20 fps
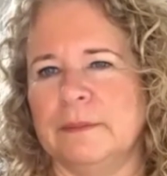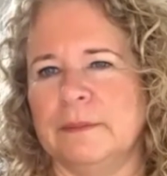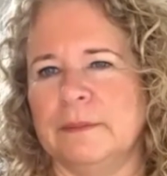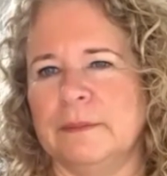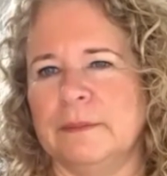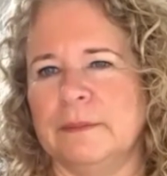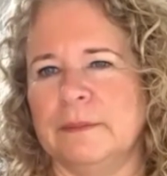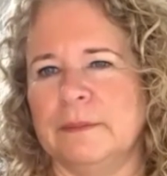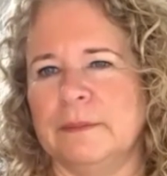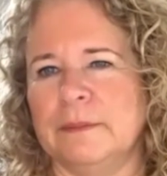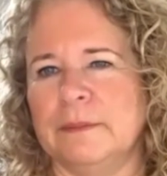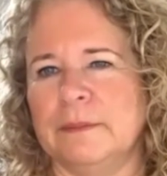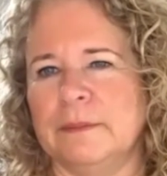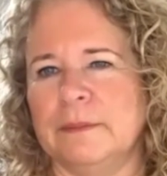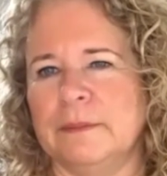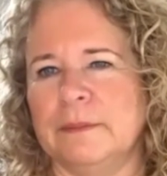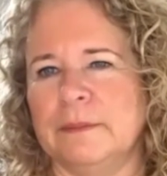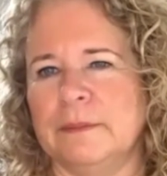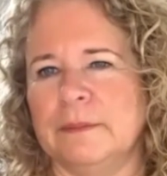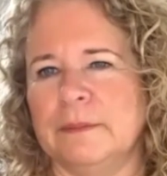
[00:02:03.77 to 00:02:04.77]
You're doing
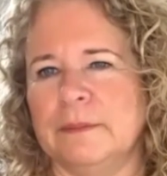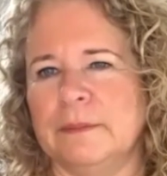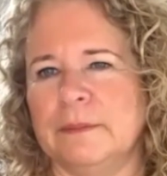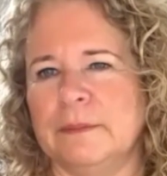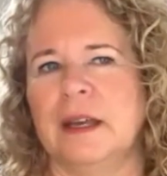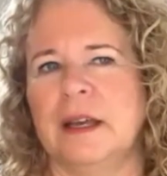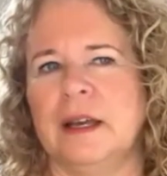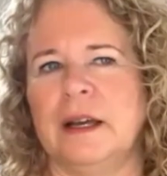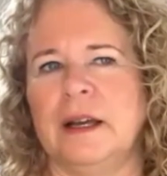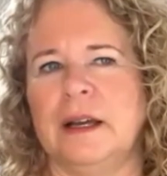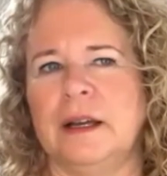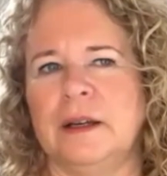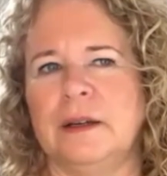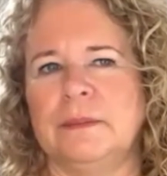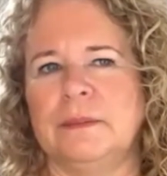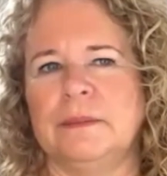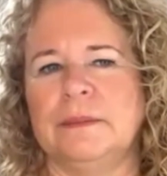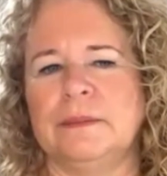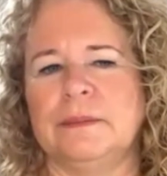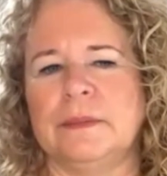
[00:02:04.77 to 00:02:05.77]
something
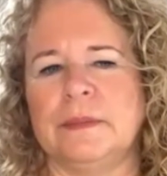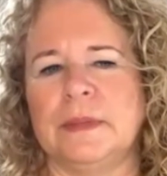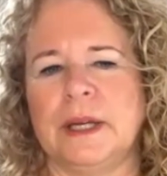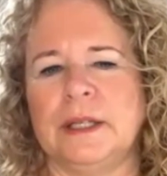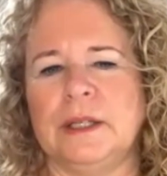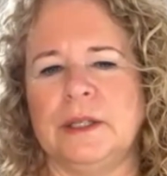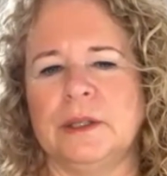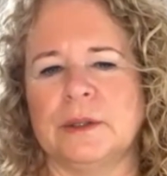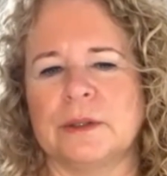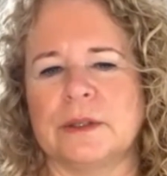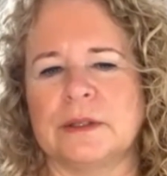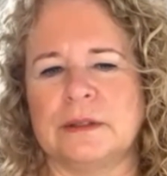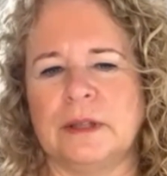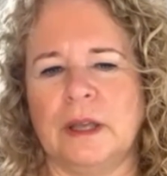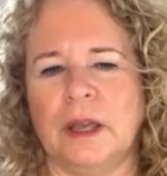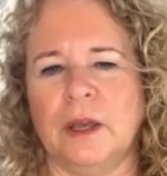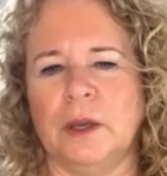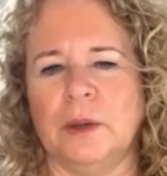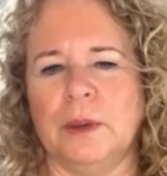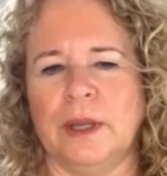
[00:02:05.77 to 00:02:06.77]
and you're
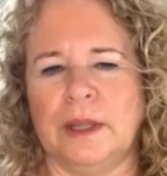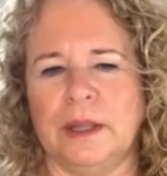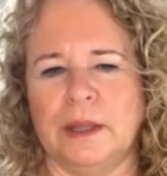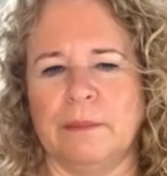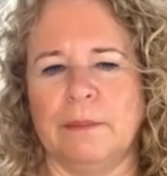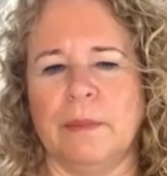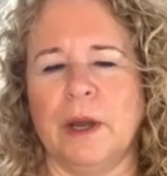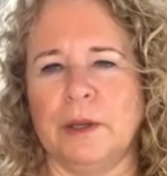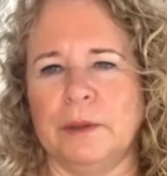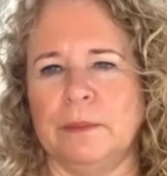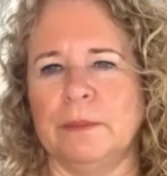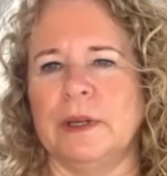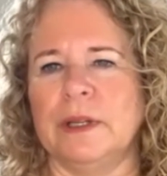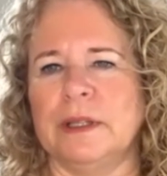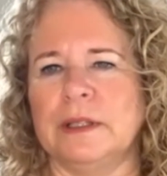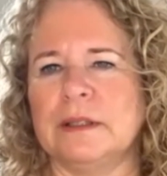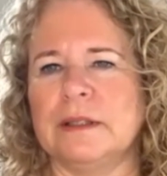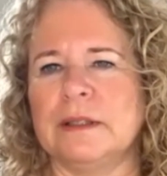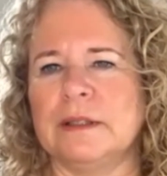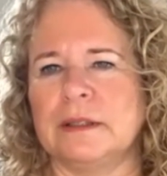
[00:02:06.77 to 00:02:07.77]
so in the
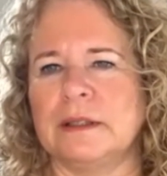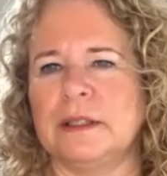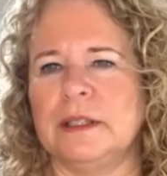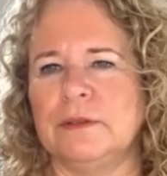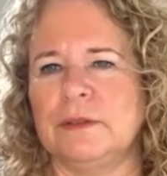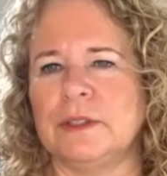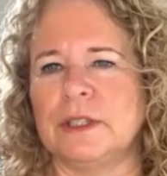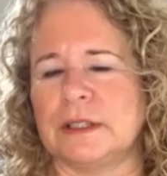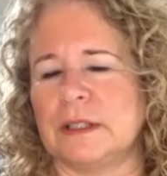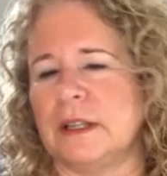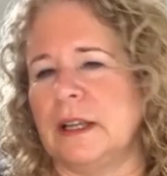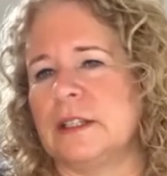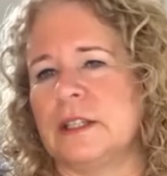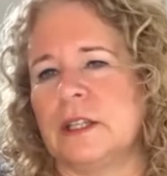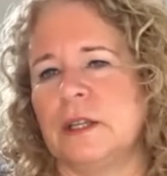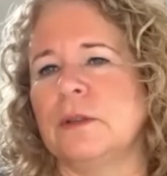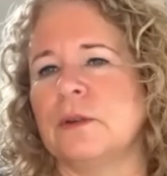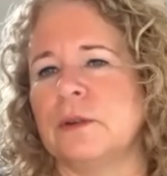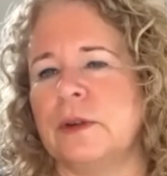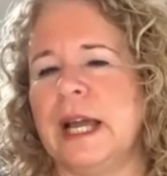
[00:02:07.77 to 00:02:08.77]
moment, you just like
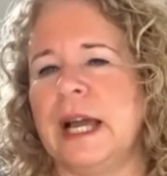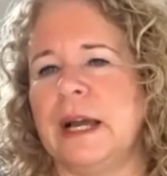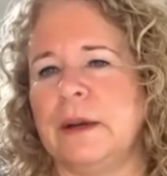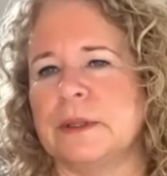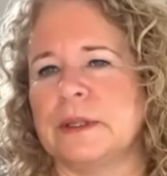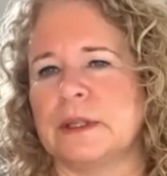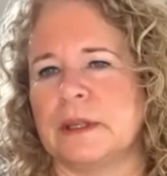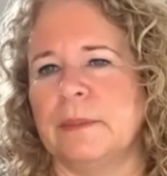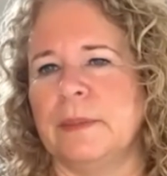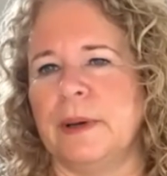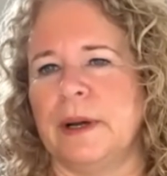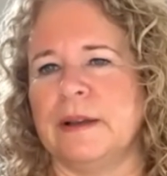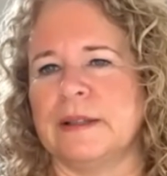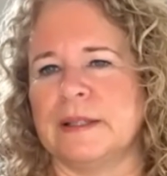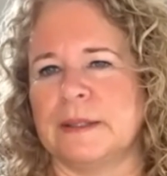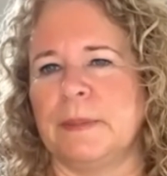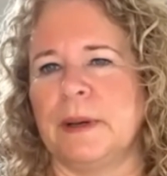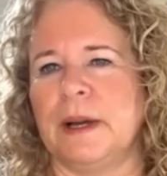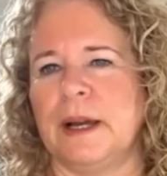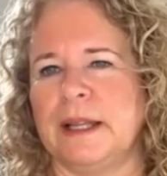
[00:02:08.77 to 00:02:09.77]
2-3 hours can
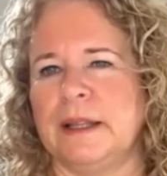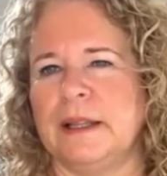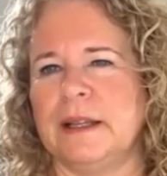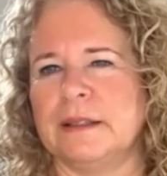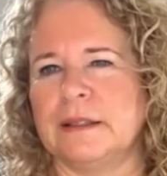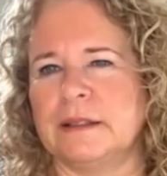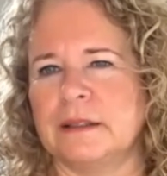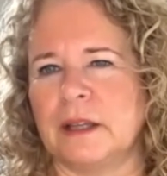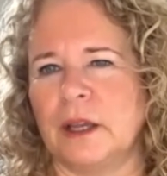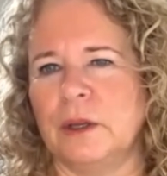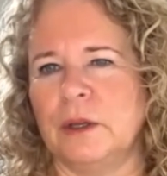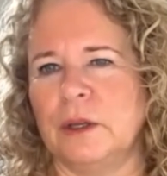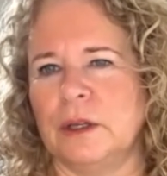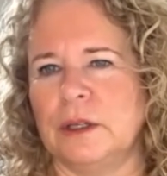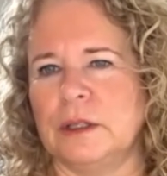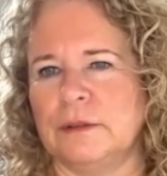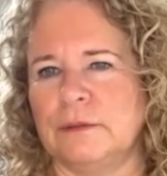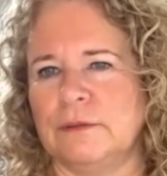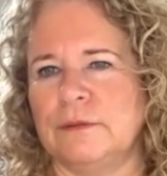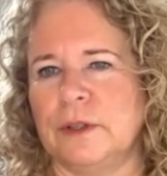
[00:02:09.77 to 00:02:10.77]
pass by, and that's so
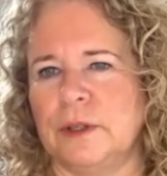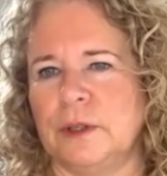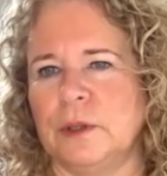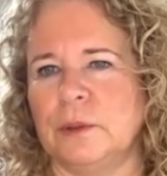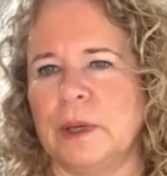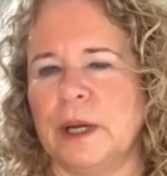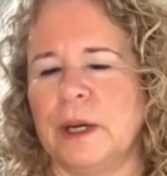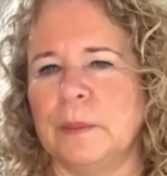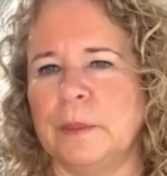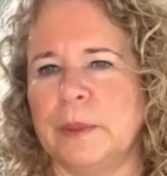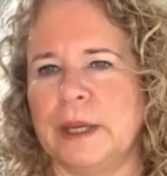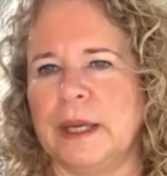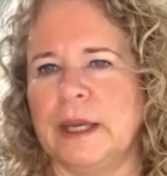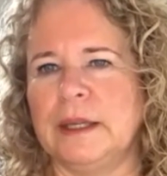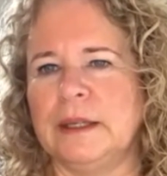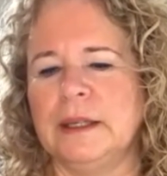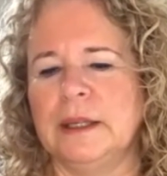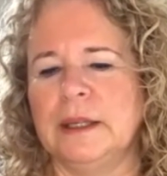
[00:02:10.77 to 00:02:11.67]
good for your well-being.